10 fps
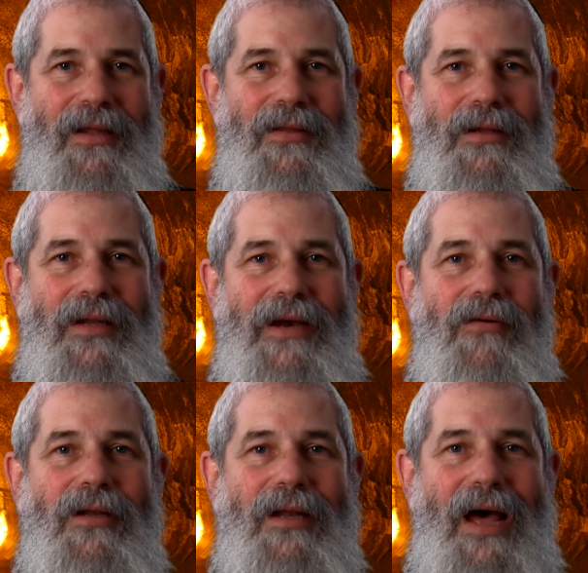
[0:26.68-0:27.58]
The
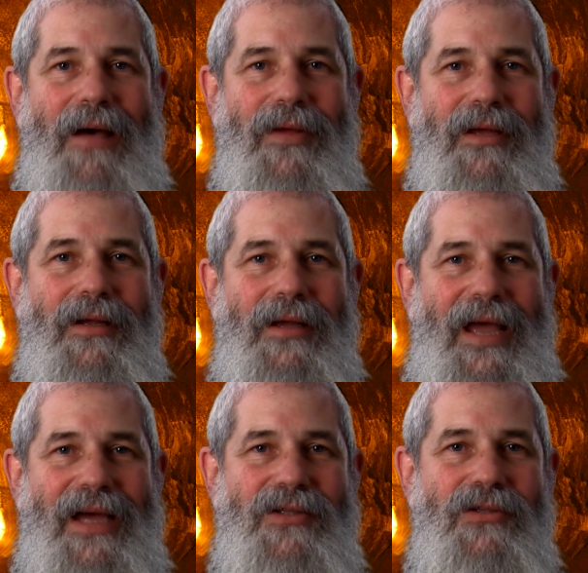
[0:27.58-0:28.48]
letter Lamed
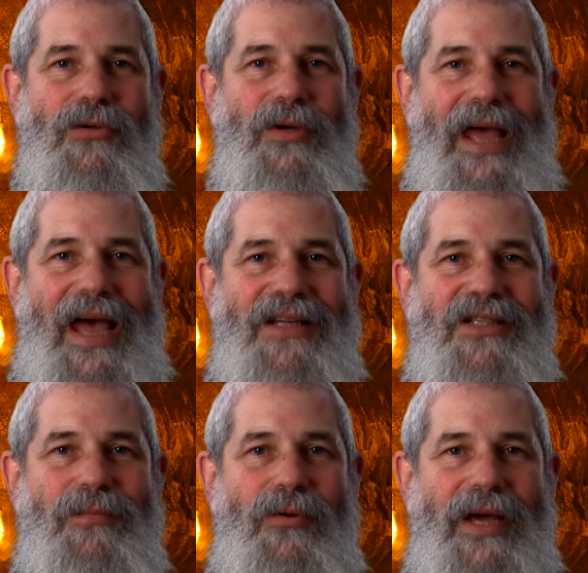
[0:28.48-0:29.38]
has to do with
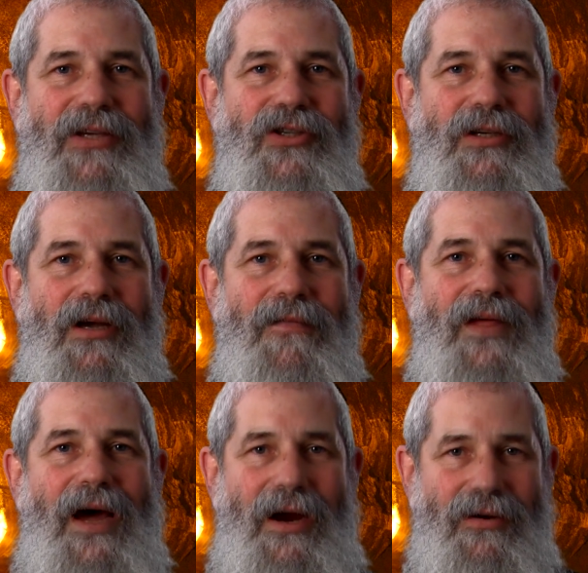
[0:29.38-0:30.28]
aspiration of
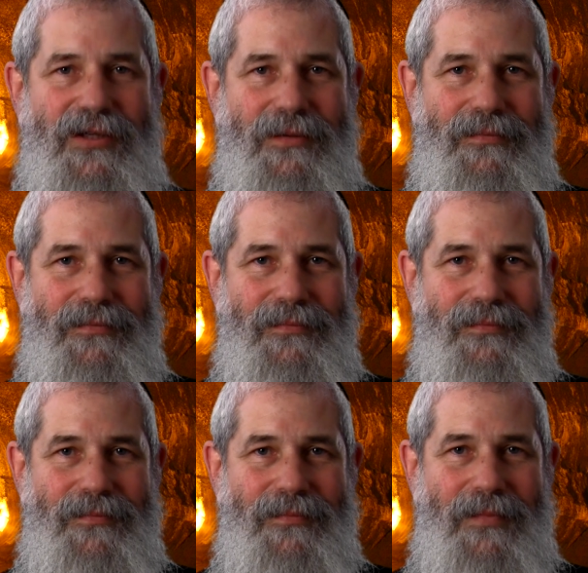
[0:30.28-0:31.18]
the heart.
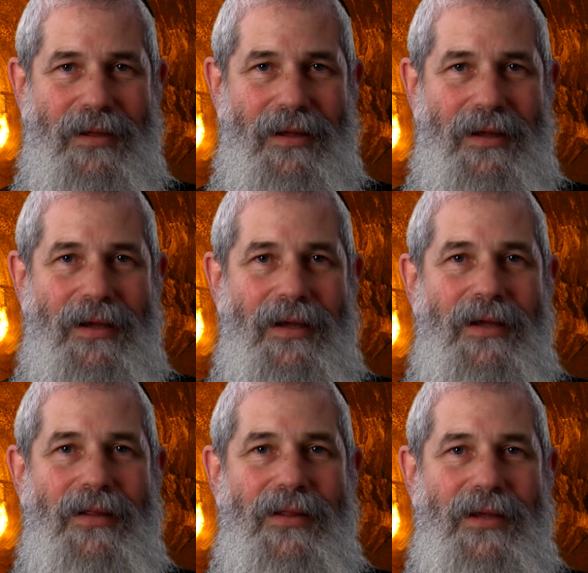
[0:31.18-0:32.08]

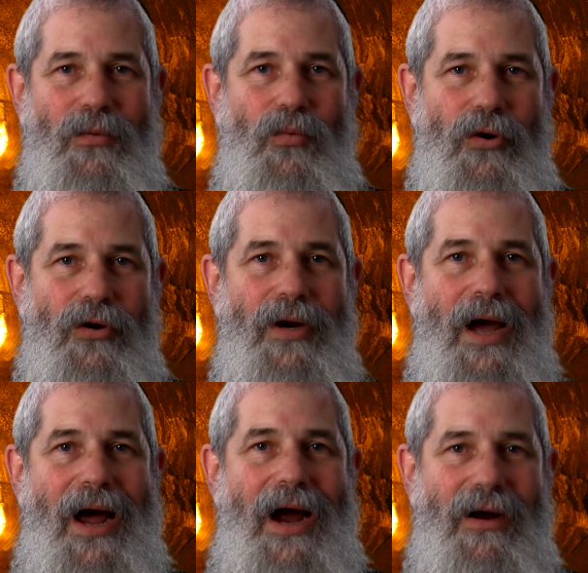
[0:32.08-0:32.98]
The word
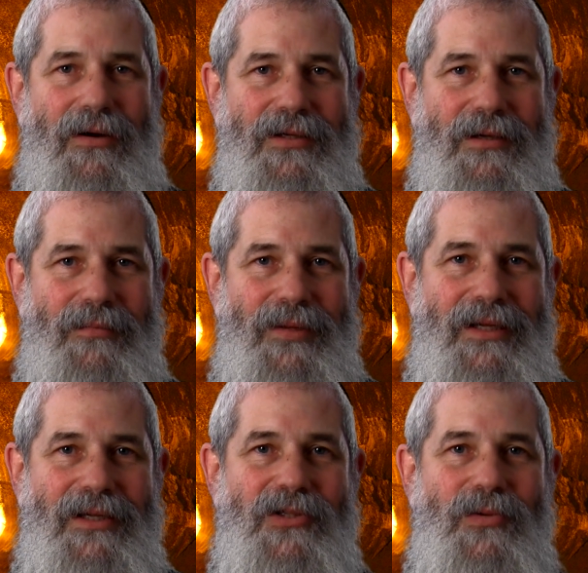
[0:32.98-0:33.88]
heart
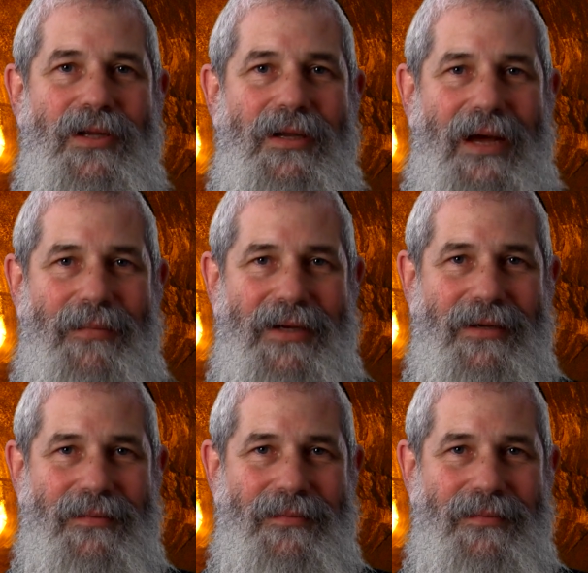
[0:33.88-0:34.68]
begins with a Lamed.